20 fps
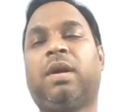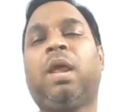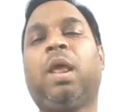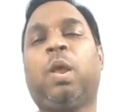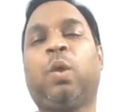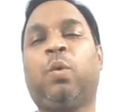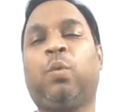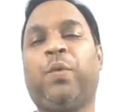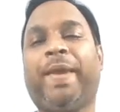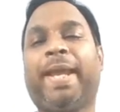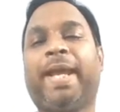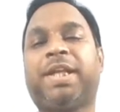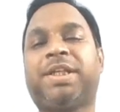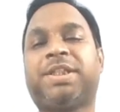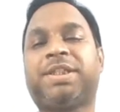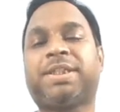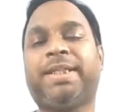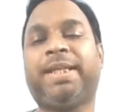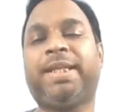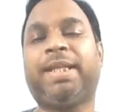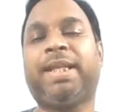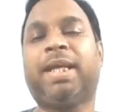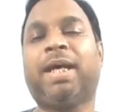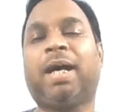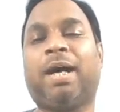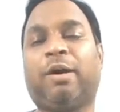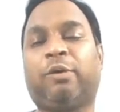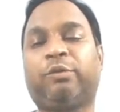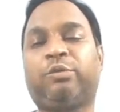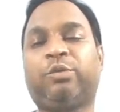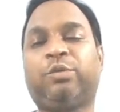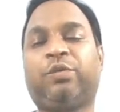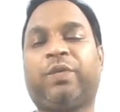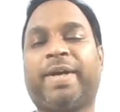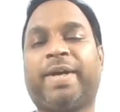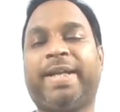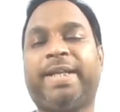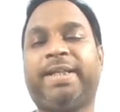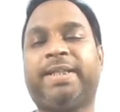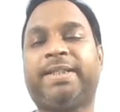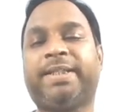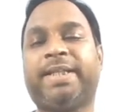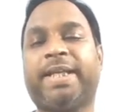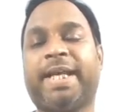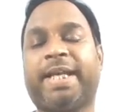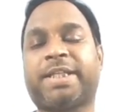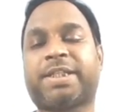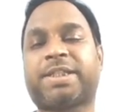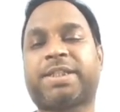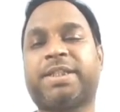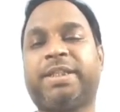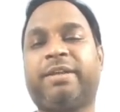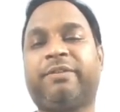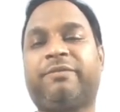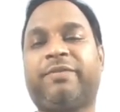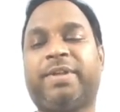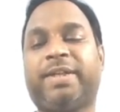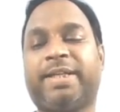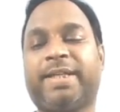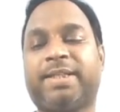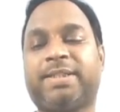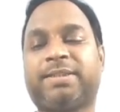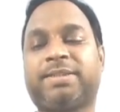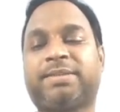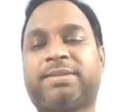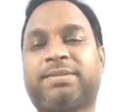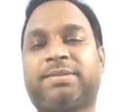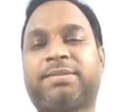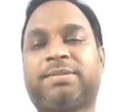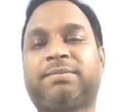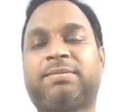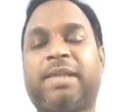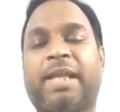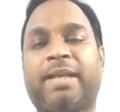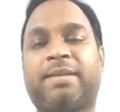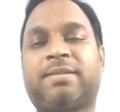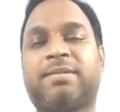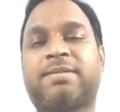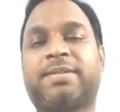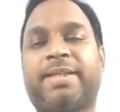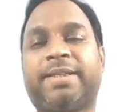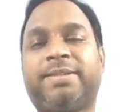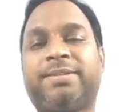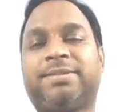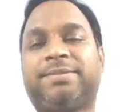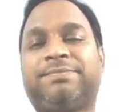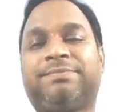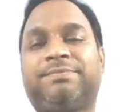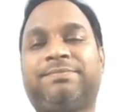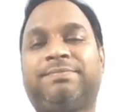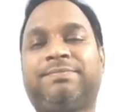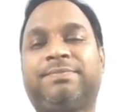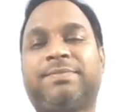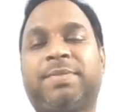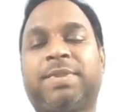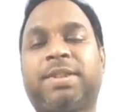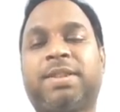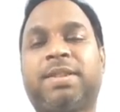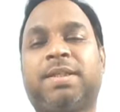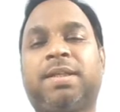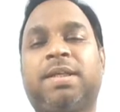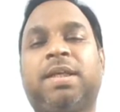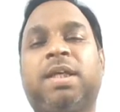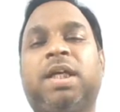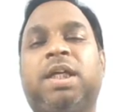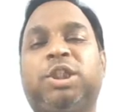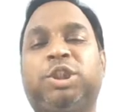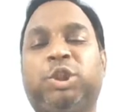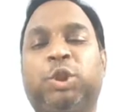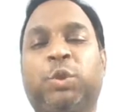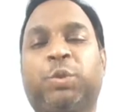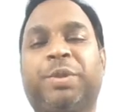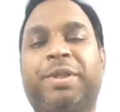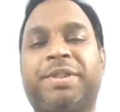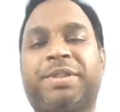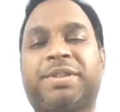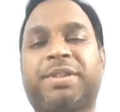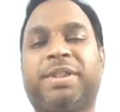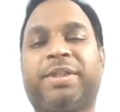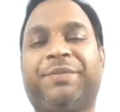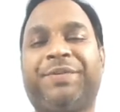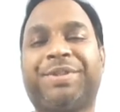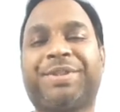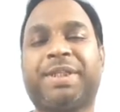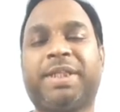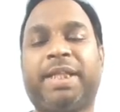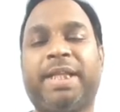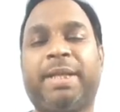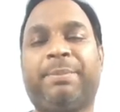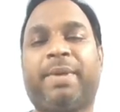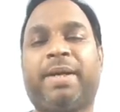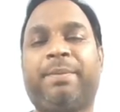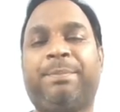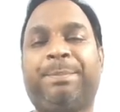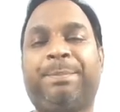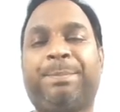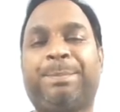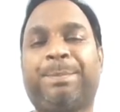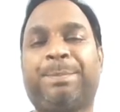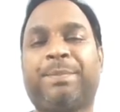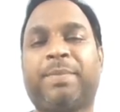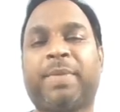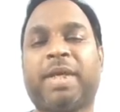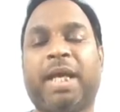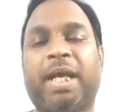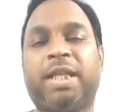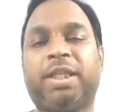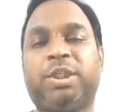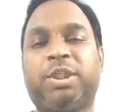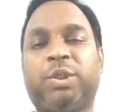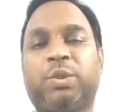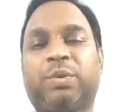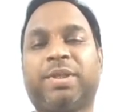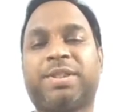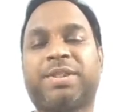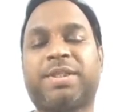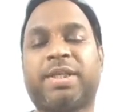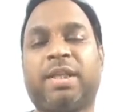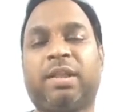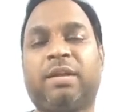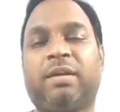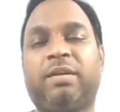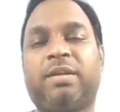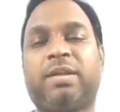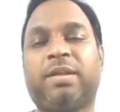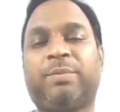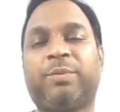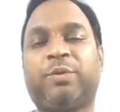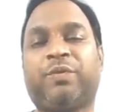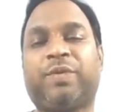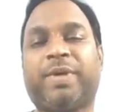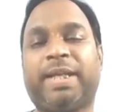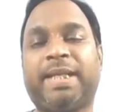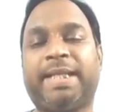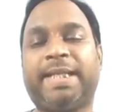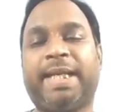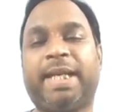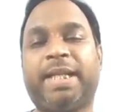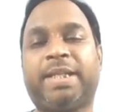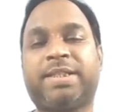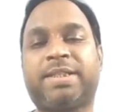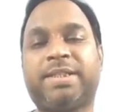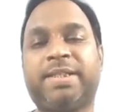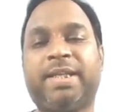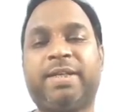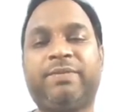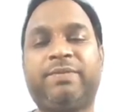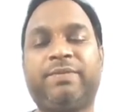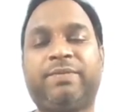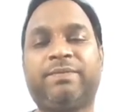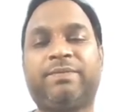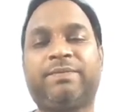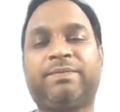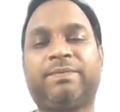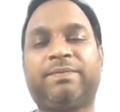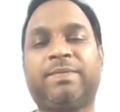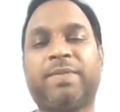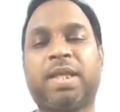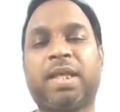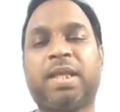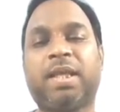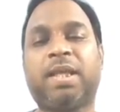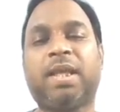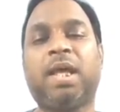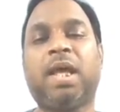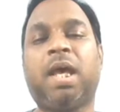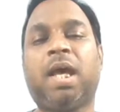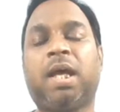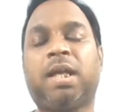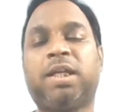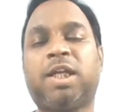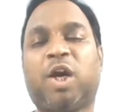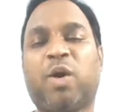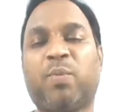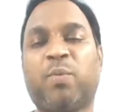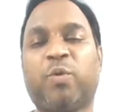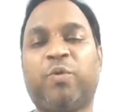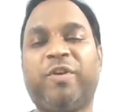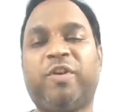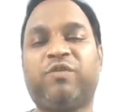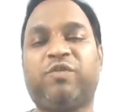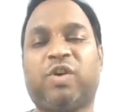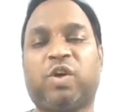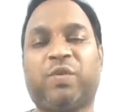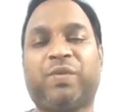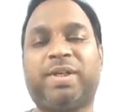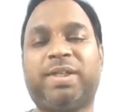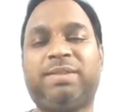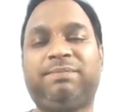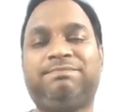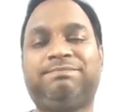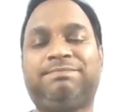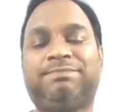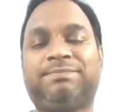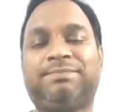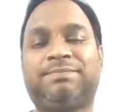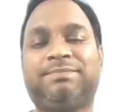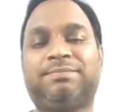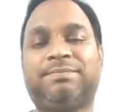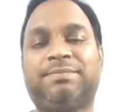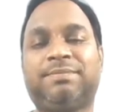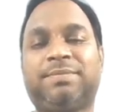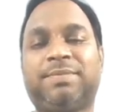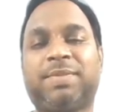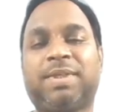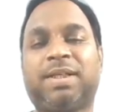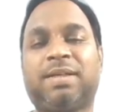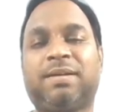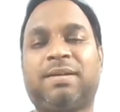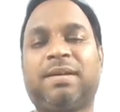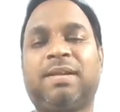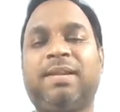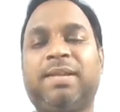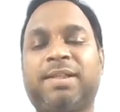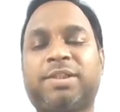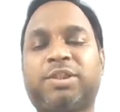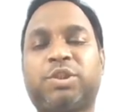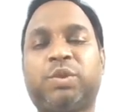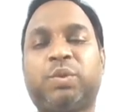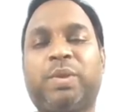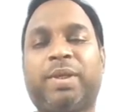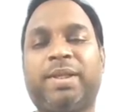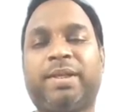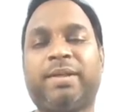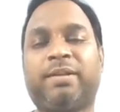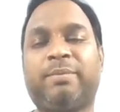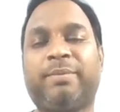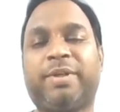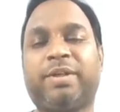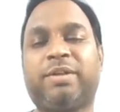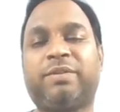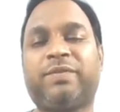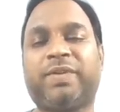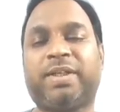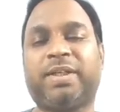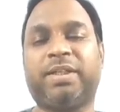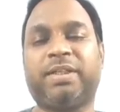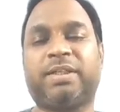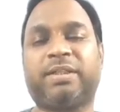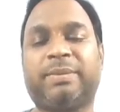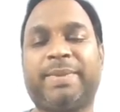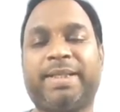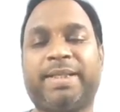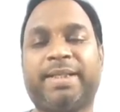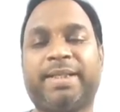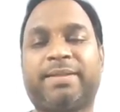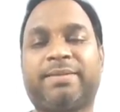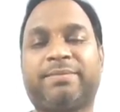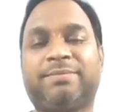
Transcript: We had seen how to find the HCF in that exercise, Euclid's division lemma and Euclid's algorithm to find the HCF. Now moving forward, let's do a little bit of arithmetic.